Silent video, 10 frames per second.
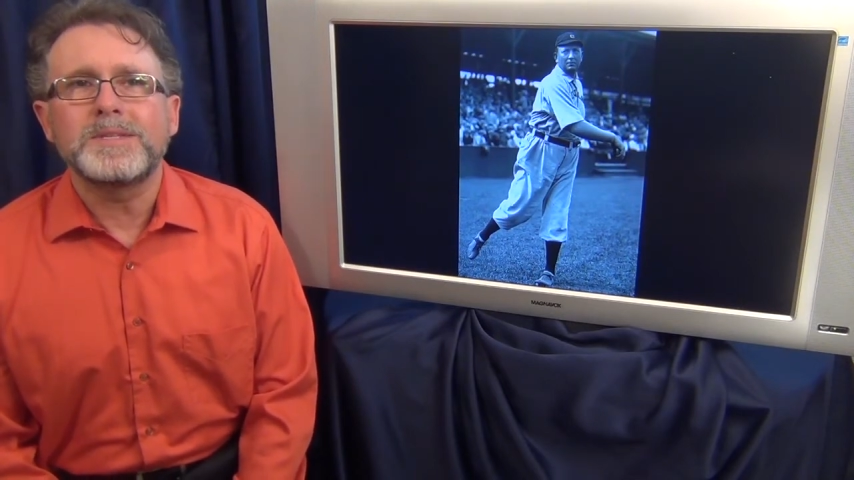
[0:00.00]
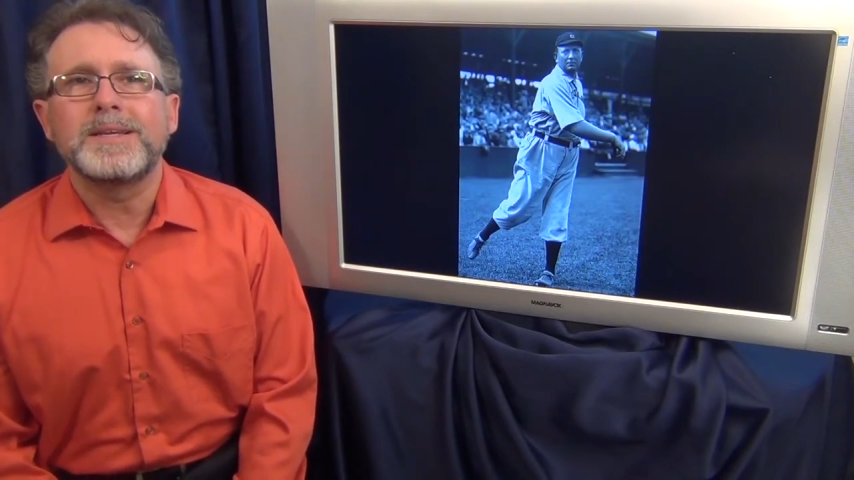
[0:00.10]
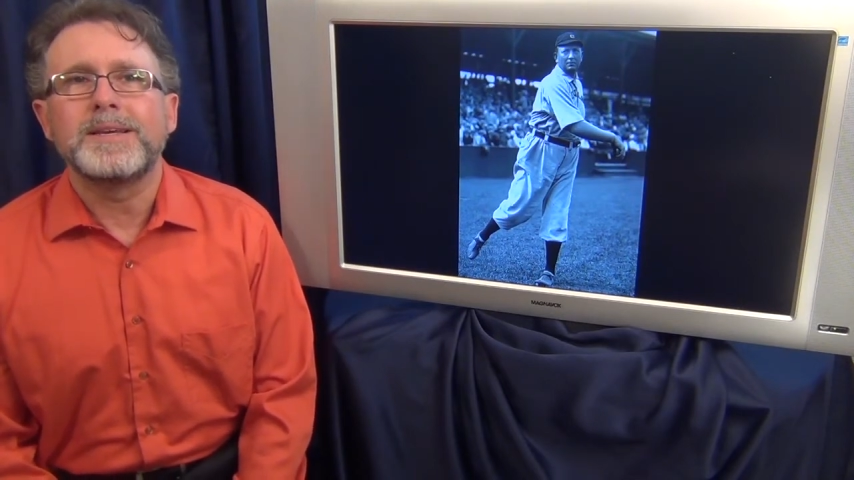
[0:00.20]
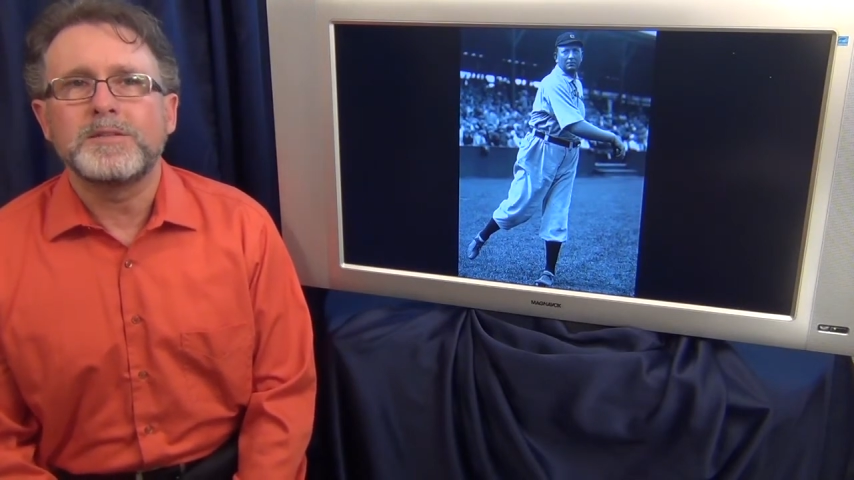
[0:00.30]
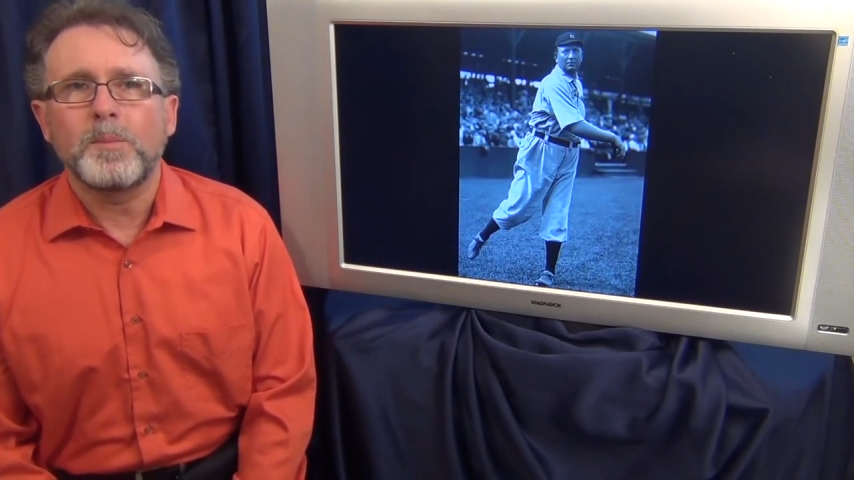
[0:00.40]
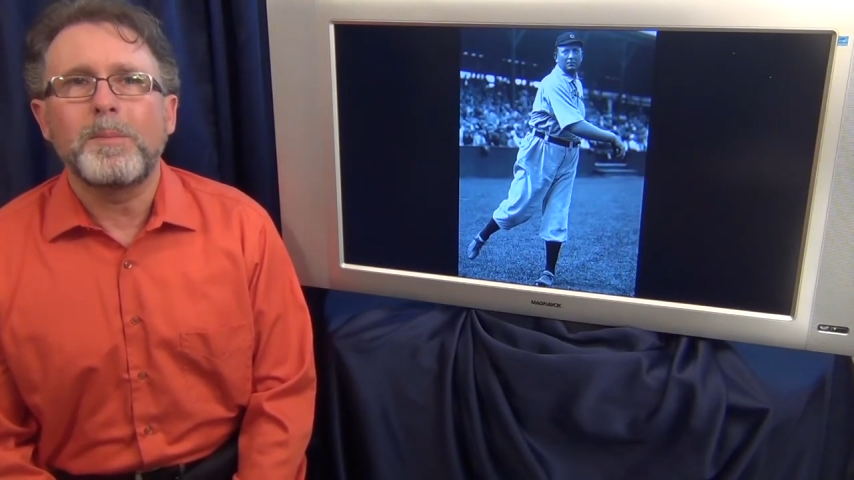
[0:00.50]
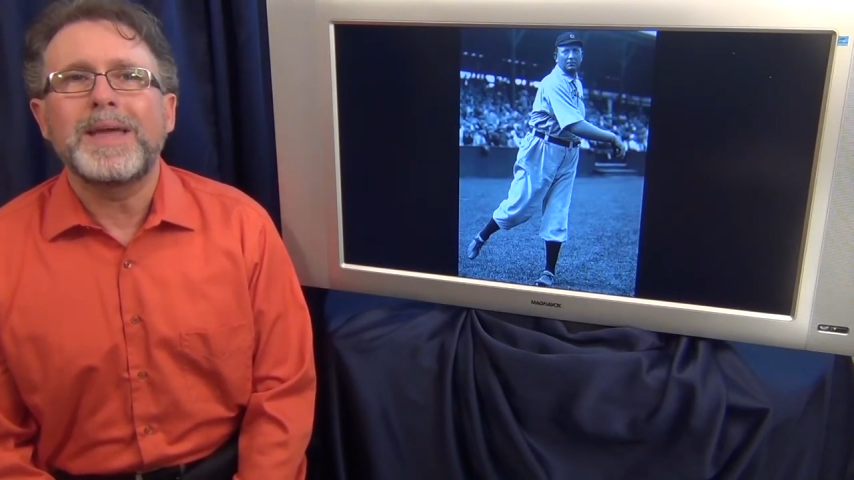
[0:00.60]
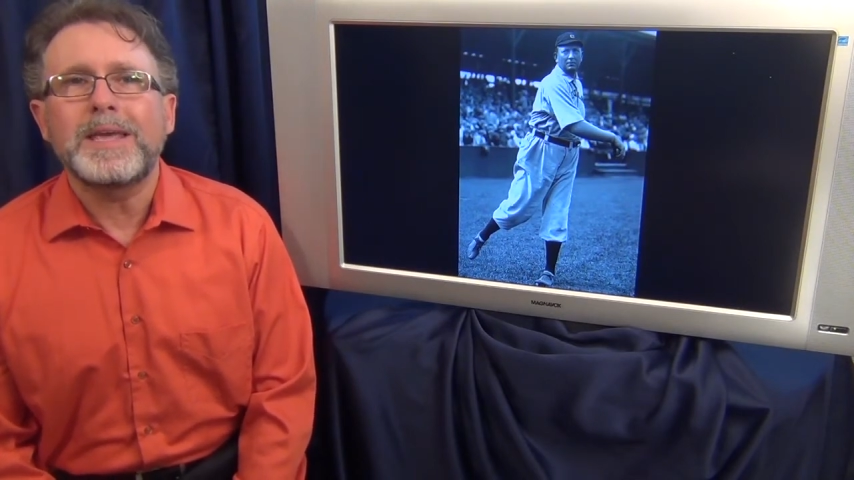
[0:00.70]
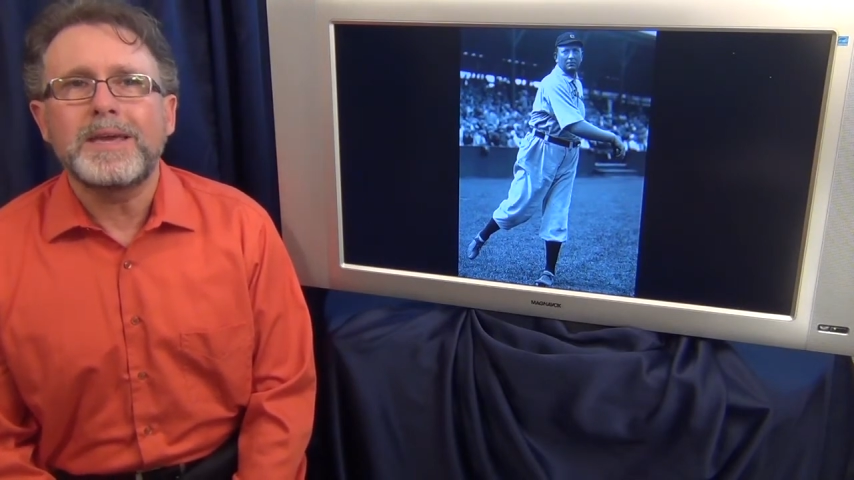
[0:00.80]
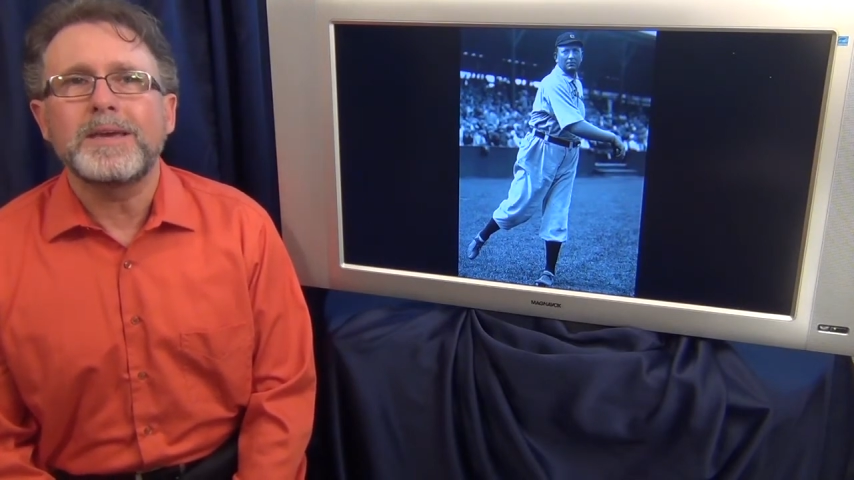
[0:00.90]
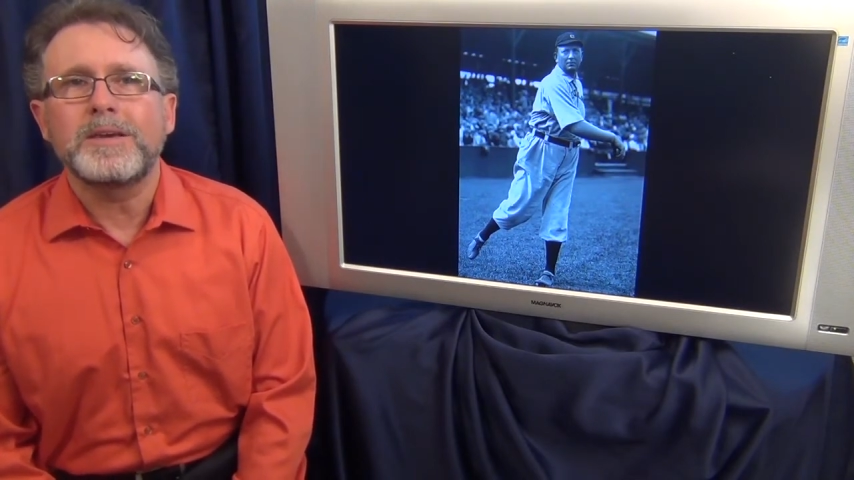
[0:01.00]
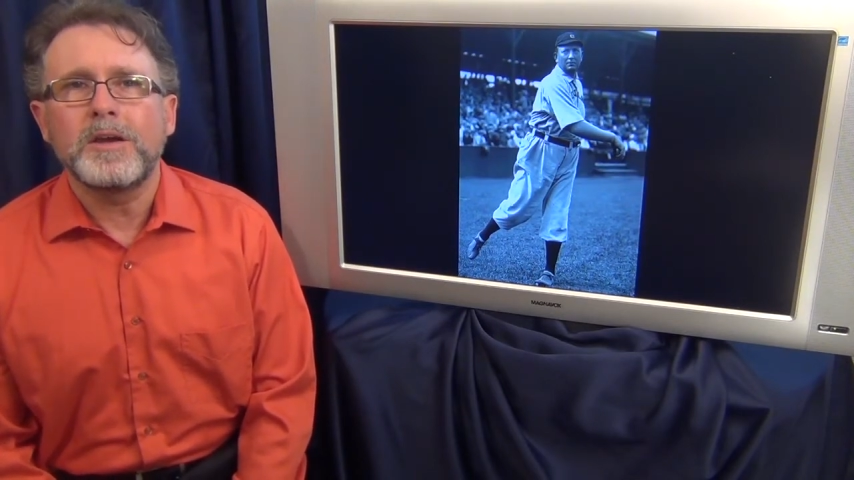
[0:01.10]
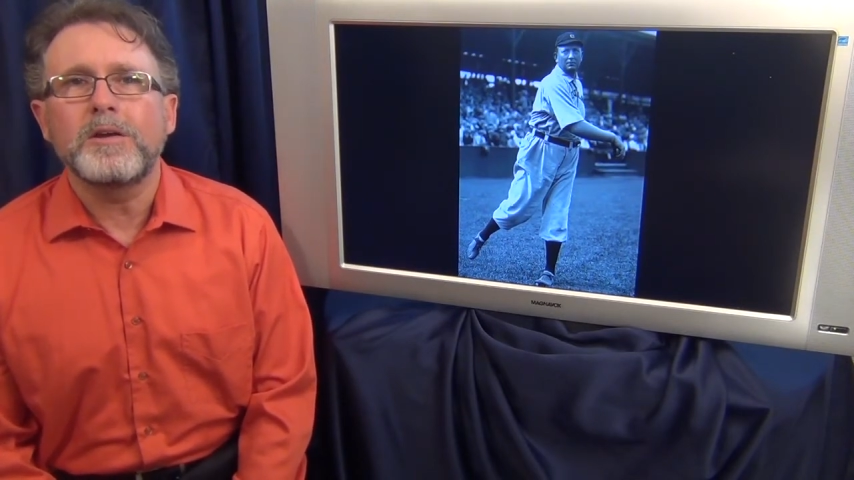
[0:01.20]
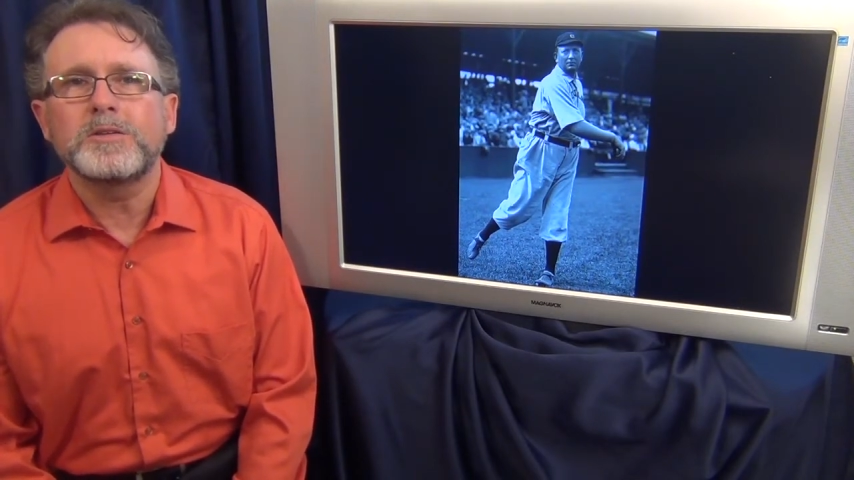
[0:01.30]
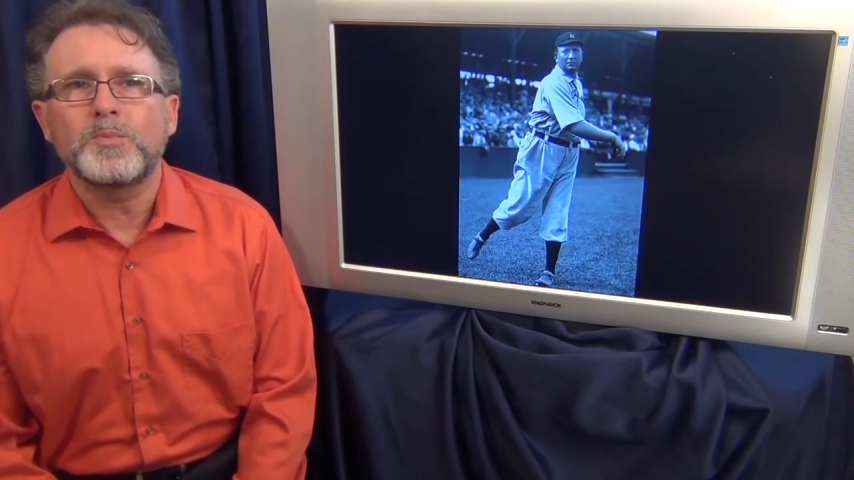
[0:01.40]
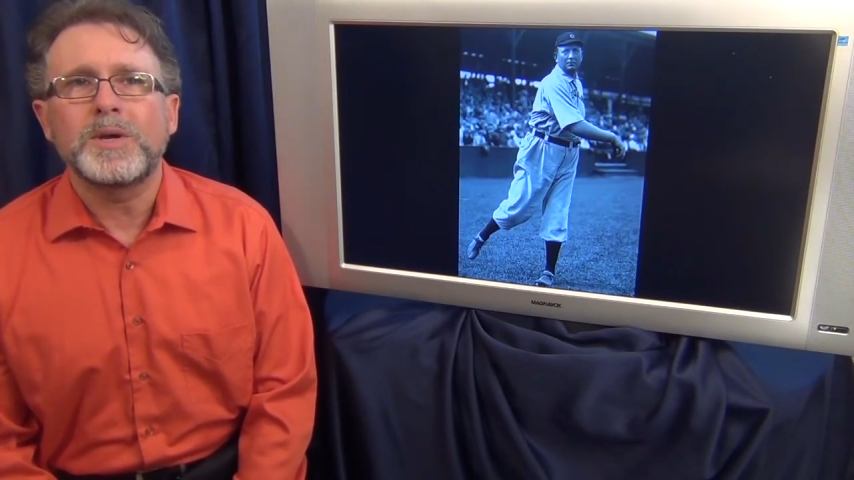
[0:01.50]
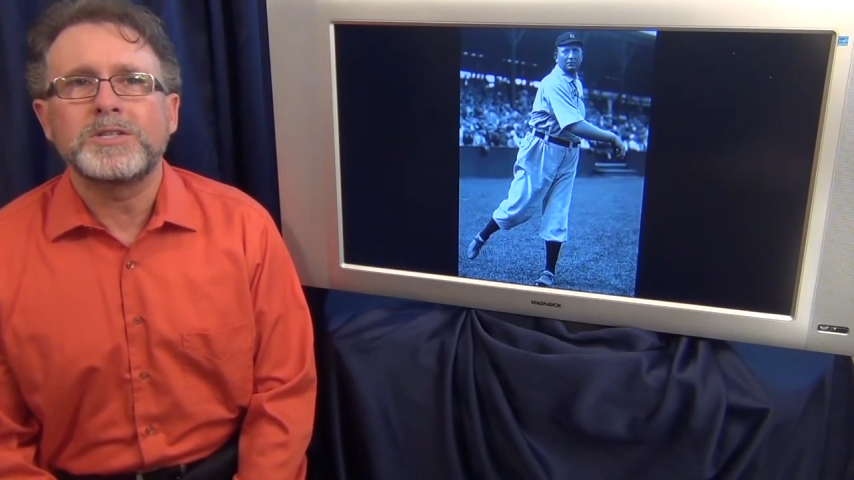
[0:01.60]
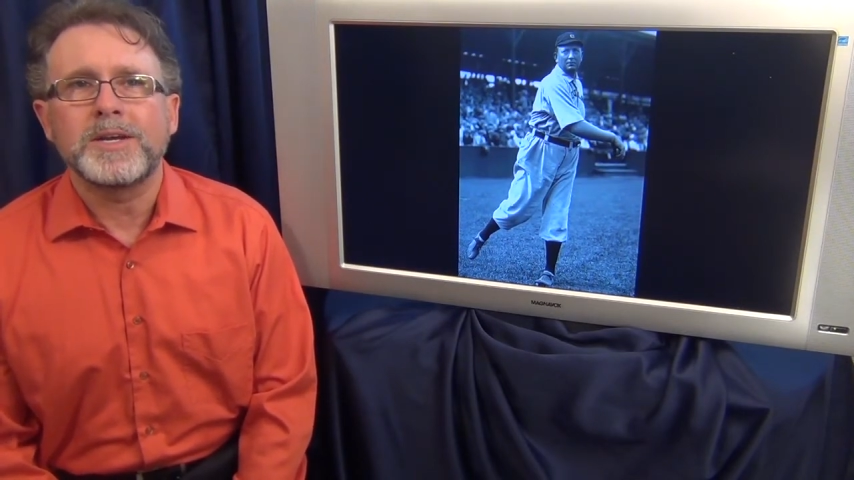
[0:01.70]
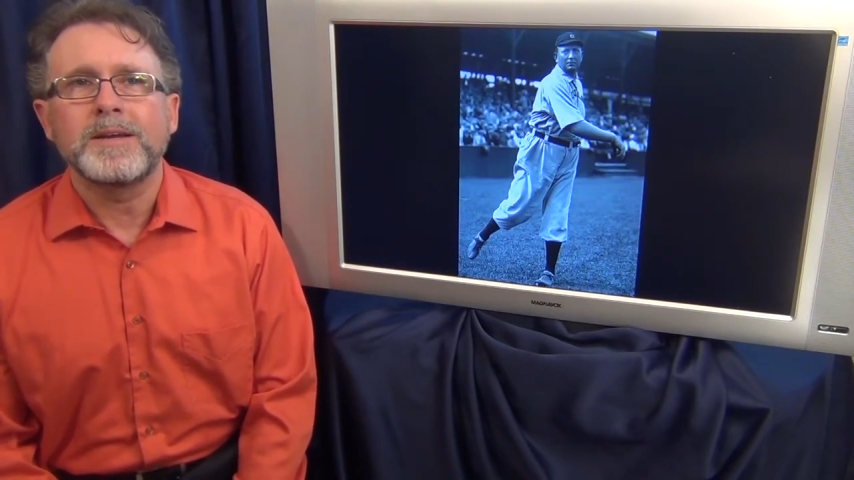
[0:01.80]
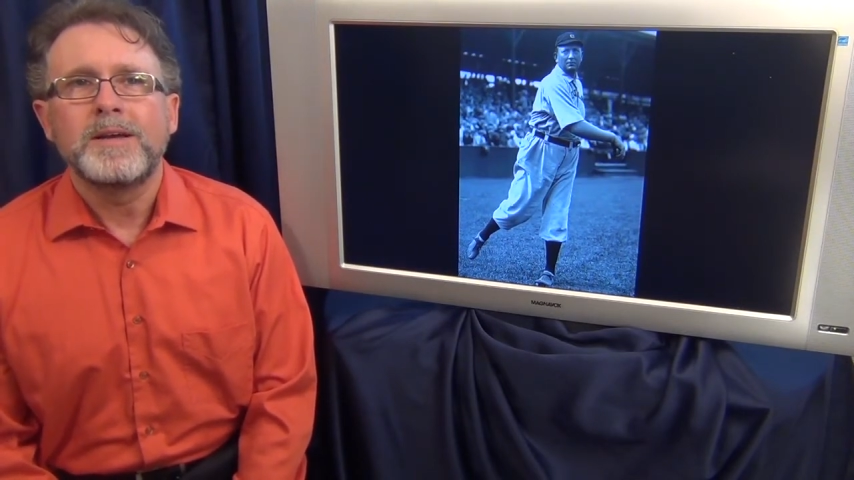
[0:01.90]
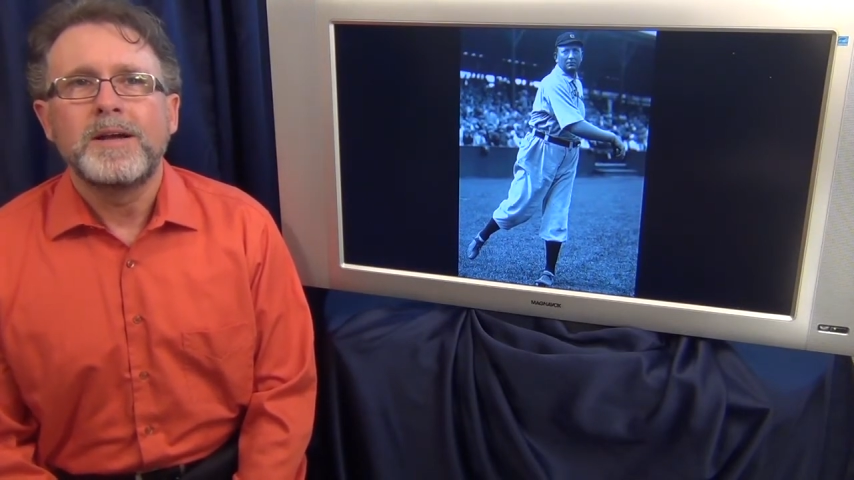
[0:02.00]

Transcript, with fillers: in his many years pitching